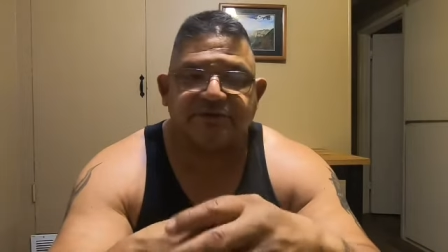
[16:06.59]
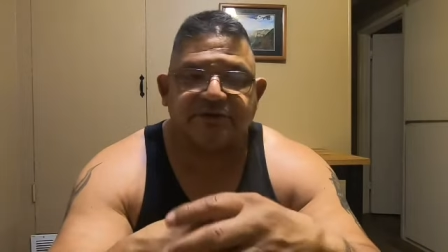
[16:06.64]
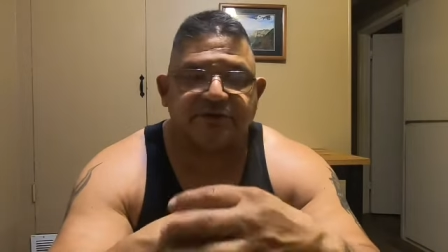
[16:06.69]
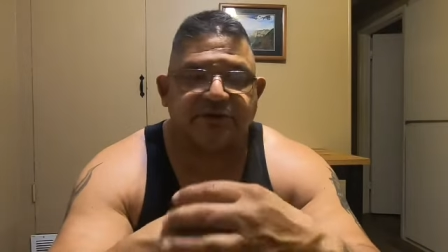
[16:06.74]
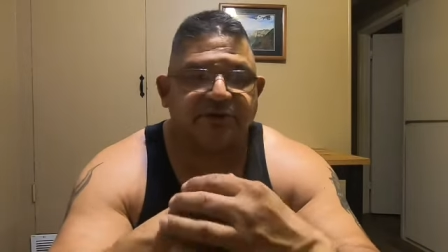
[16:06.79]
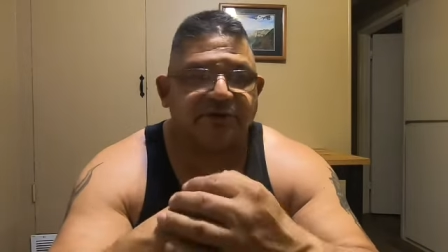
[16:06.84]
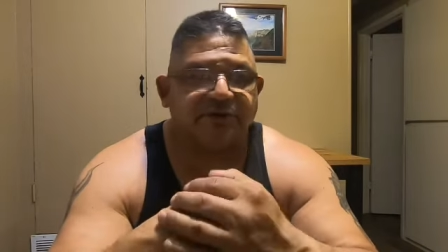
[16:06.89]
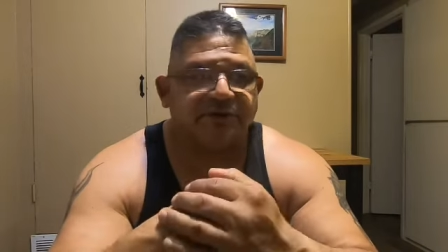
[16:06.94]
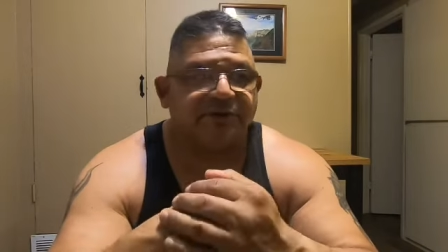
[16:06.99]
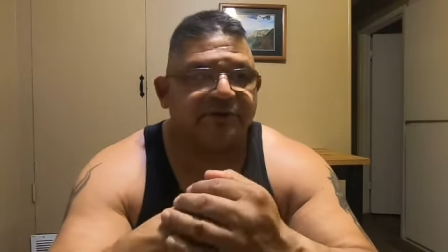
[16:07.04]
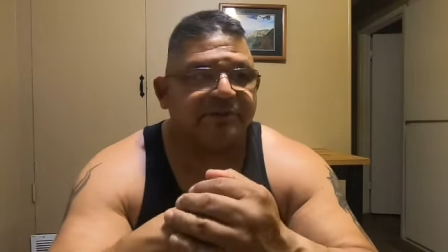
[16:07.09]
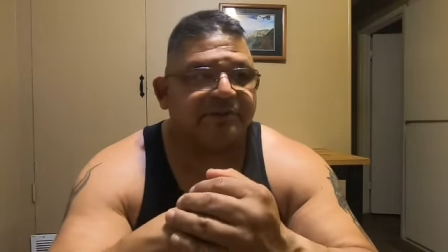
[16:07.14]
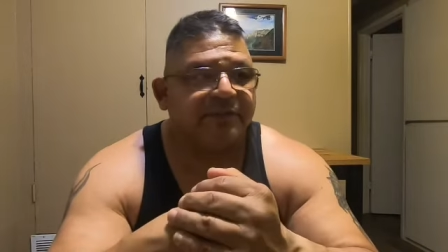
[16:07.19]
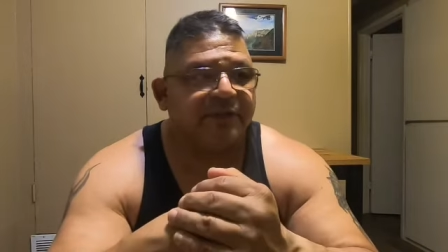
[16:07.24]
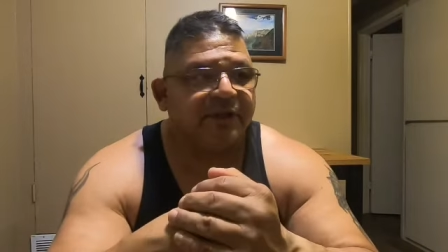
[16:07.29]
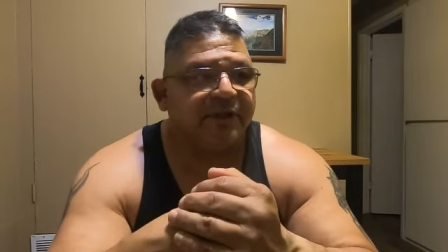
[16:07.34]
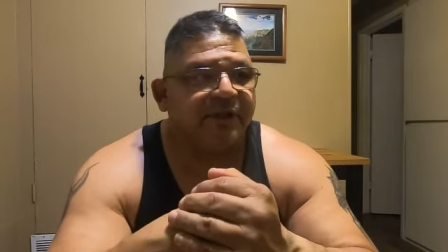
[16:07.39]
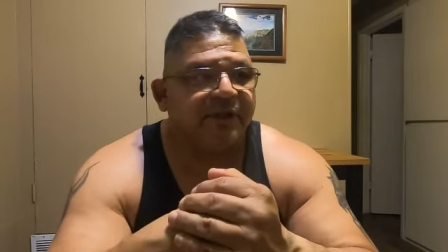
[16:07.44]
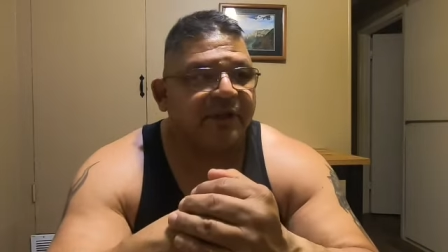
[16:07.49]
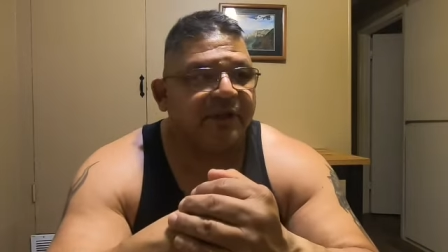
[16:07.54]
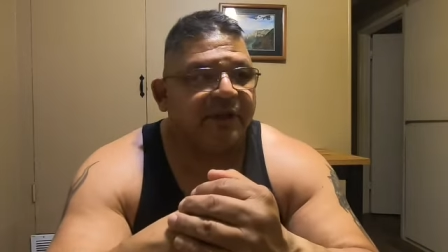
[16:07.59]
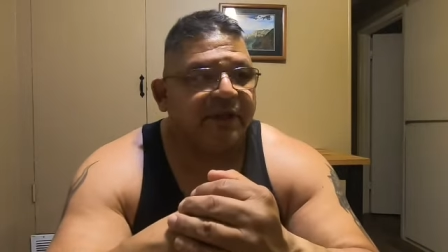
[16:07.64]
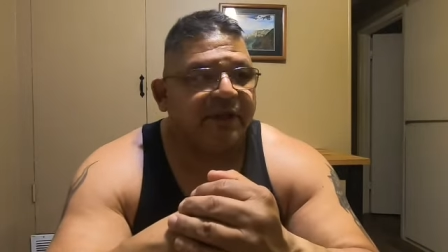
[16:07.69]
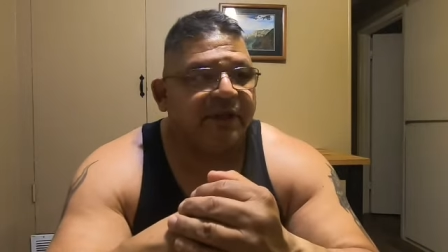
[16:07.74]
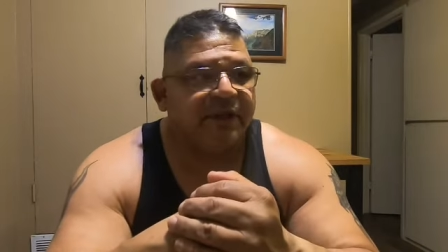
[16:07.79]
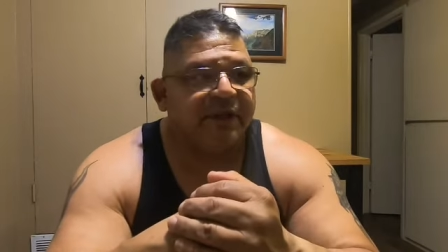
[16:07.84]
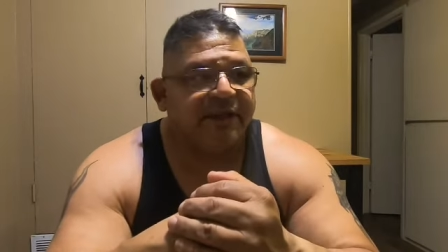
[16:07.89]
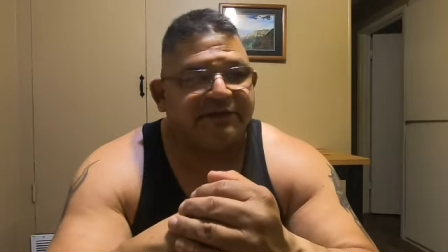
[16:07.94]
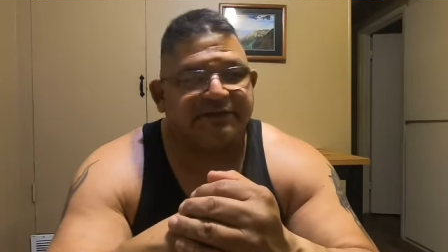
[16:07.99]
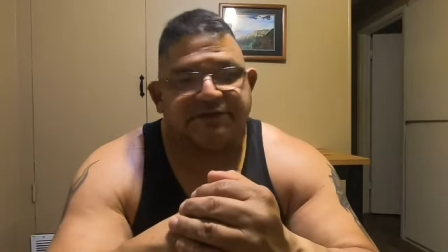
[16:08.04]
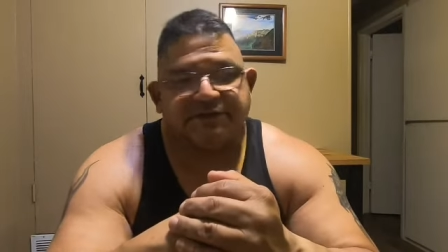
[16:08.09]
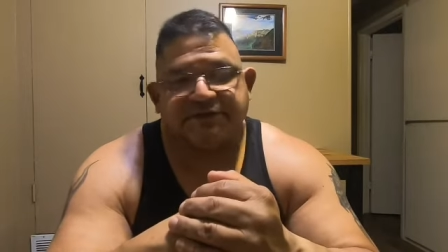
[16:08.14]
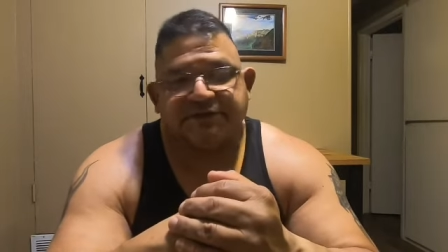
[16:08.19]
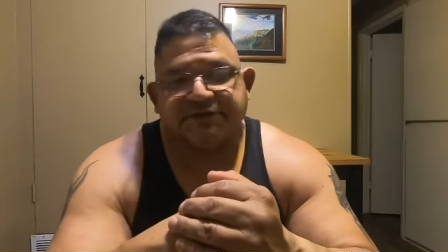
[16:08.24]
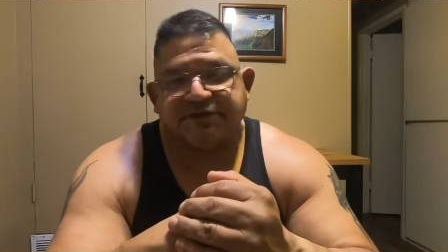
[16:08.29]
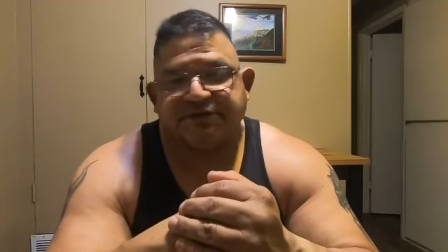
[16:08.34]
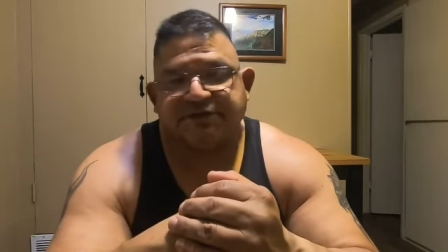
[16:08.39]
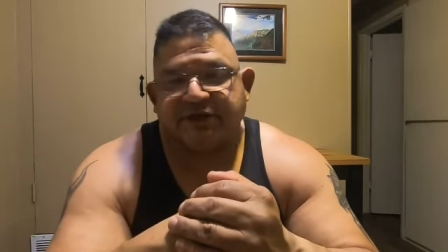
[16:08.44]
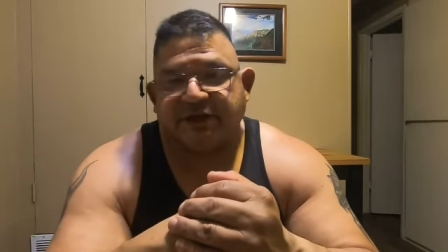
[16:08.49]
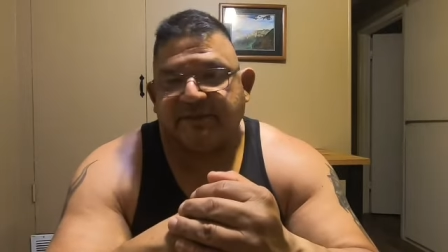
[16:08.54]
You know, um, it's just
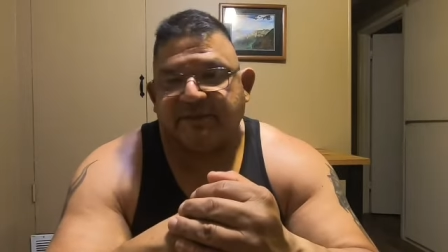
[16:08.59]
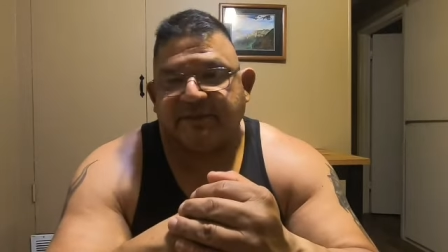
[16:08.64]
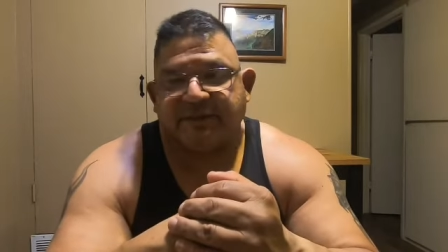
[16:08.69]
a shame